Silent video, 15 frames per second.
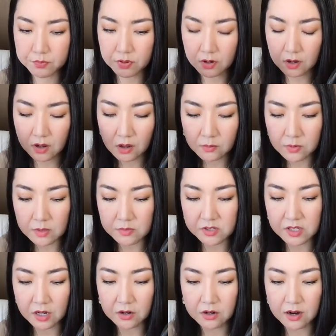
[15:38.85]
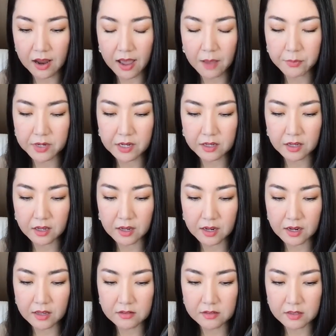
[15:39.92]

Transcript: problems that are happening in